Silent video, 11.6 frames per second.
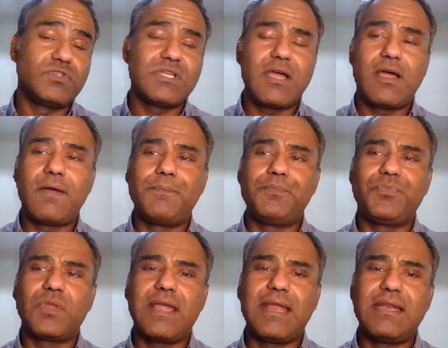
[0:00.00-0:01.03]
Um,
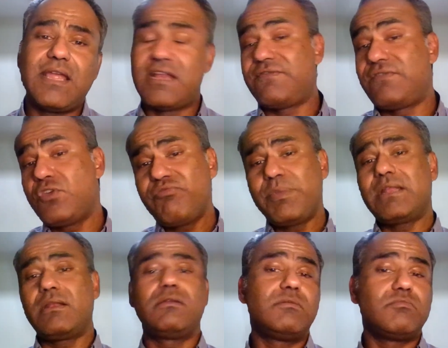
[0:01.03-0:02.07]
and and if you've
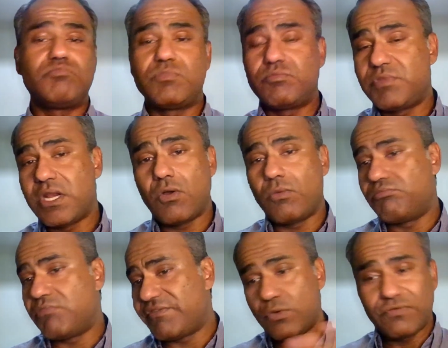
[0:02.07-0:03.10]
been, you know,
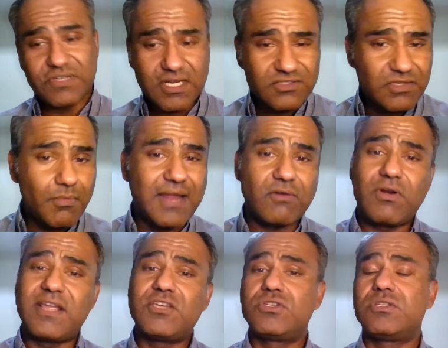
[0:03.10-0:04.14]
if you've done some
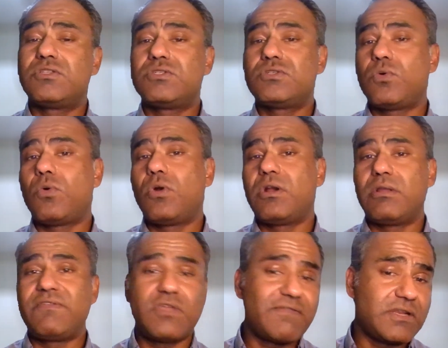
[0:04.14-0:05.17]
migrations or
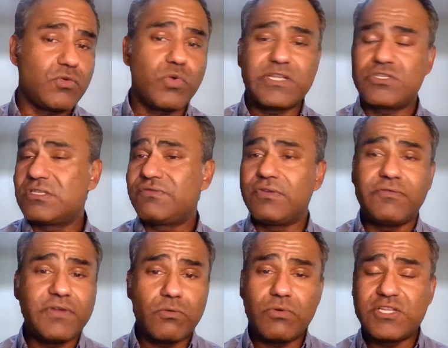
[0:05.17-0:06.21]
if you have any questions, feel free
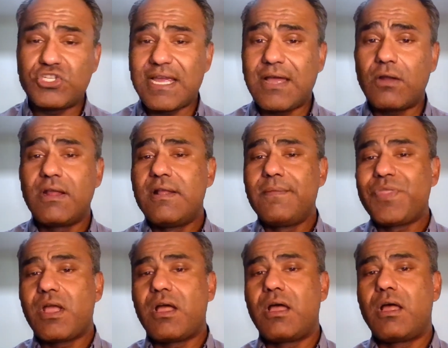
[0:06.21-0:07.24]
to reach out.
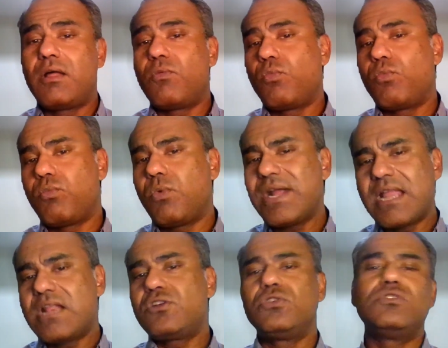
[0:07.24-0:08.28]
Uh, what kind
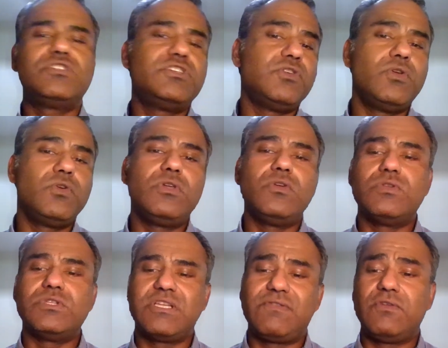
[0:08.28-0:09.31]
of tools do you
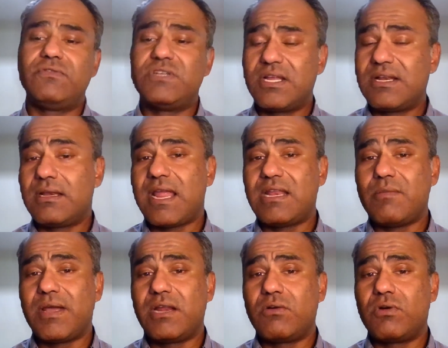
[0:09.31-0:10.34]
use if you've done any
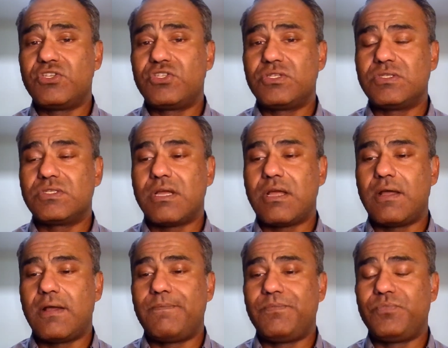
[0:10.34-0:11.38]
migrations?
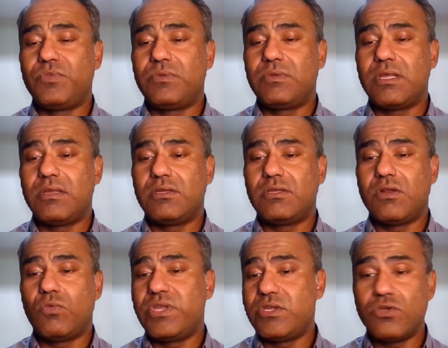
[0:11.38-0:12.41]
Um, you know,
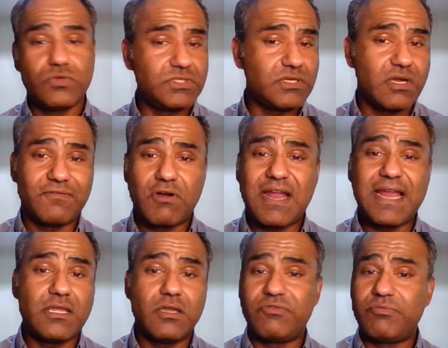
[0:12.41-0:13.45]
we use a
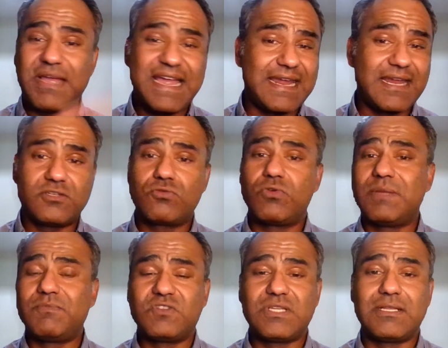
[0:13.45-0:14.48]
variety of backend
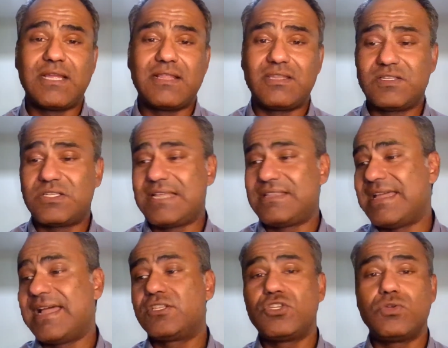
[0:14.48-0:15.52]
scripts and, and things like
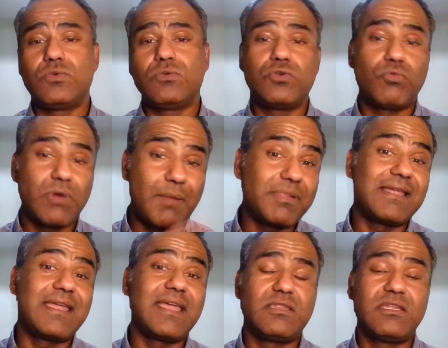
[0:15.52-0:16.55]
that to to
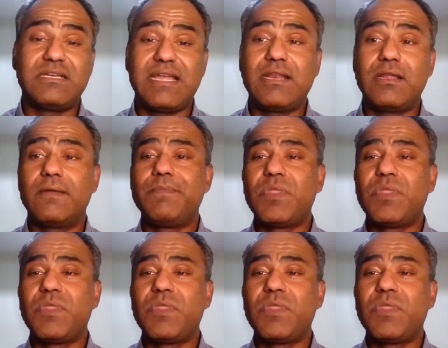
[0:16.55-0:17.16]
replicate the data.